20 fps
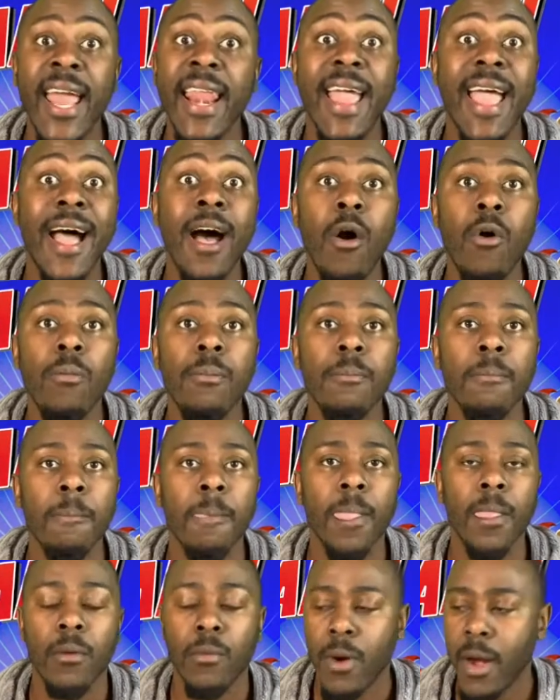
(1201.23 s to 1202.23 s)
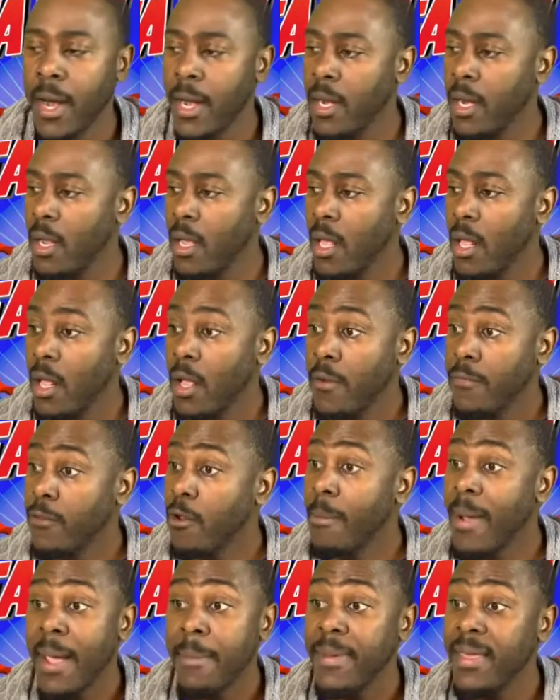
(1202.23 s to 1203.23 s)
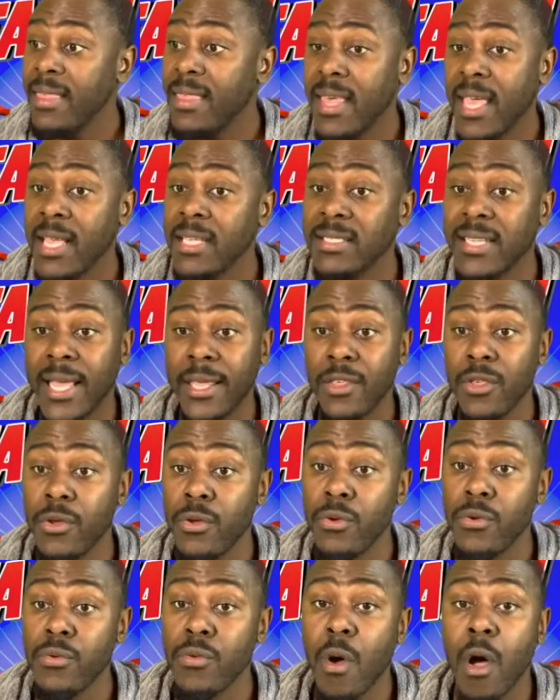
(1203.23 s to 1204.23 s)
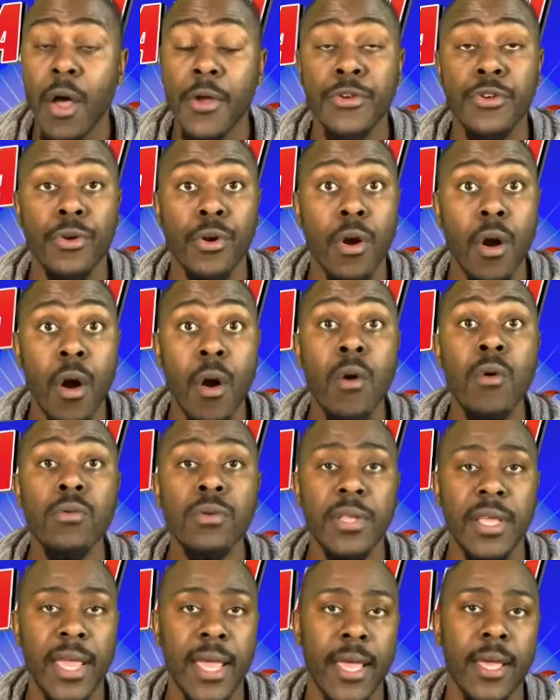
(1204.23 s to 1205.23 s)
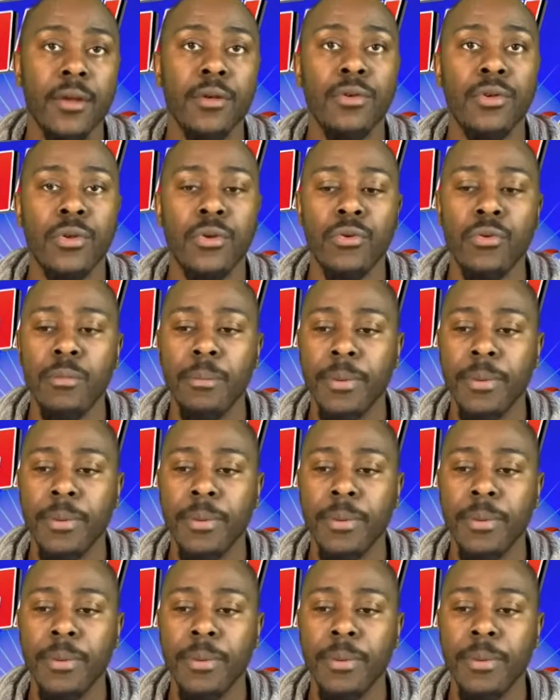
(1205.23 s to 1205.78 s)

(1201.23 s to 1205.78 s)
help, right? There might be things that you on your own can't do,